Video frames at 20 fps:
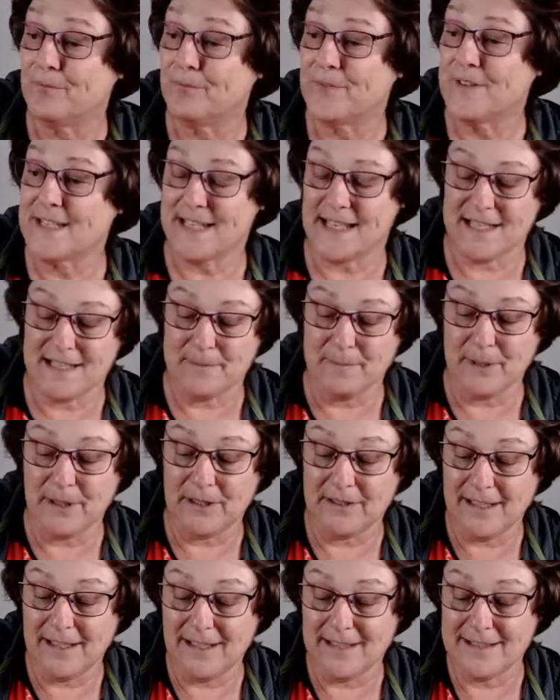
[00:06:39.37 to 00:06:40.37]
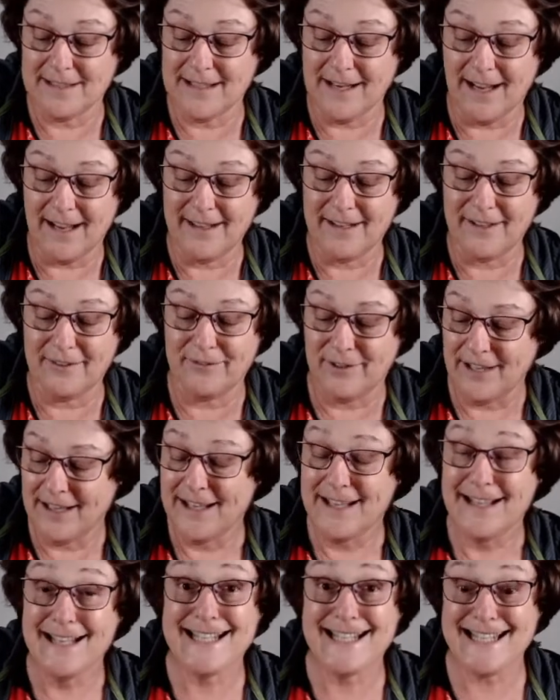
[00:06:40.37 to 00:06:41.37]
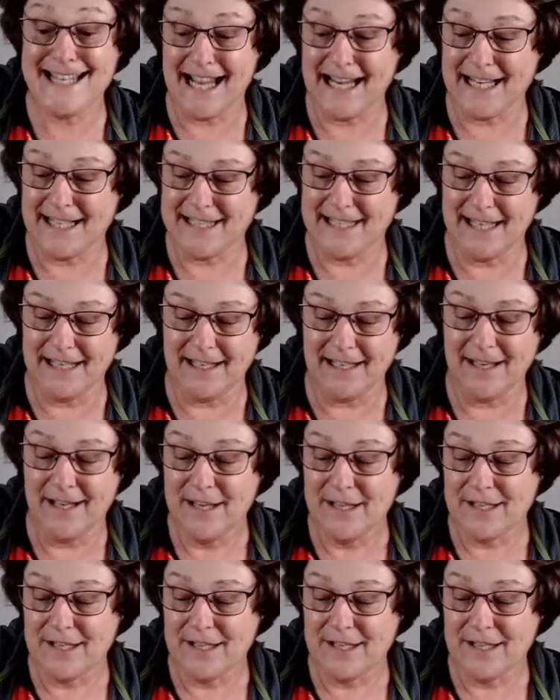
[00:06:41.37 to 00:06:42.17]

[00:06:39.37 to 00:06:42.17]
6 mil and it's kind of sucked in.